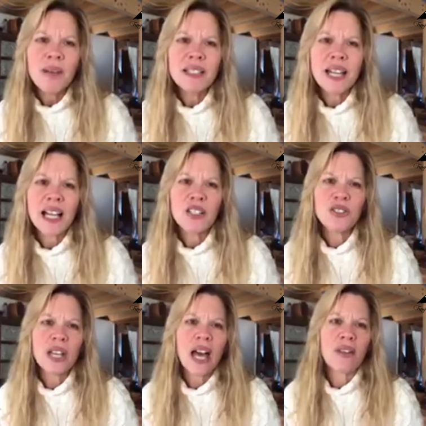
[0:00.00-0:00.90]
My dad
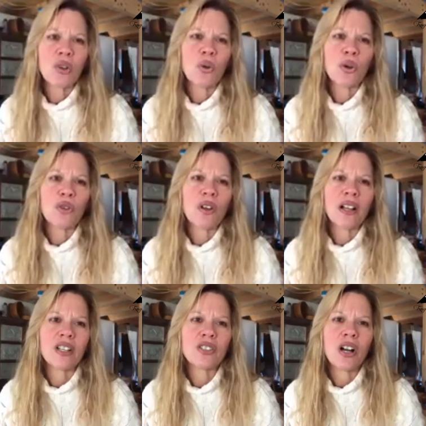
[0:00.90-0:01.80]
used to have corn
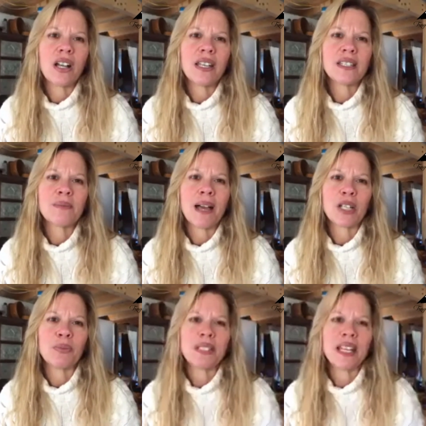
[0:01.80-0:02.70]
relish on his
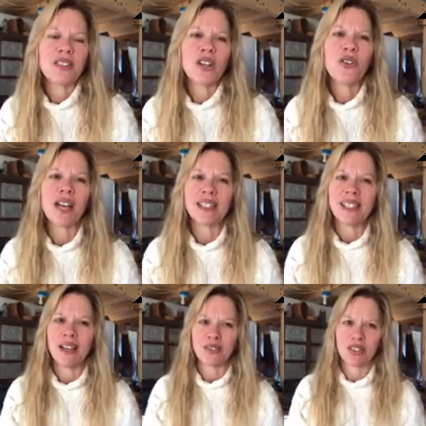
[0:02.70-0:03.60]
mashed potatoes. Oh, that
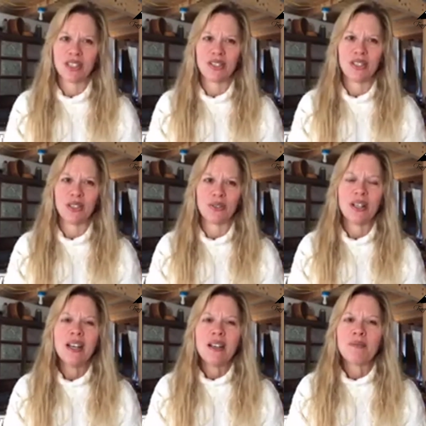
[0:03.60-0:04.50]
sounds good too.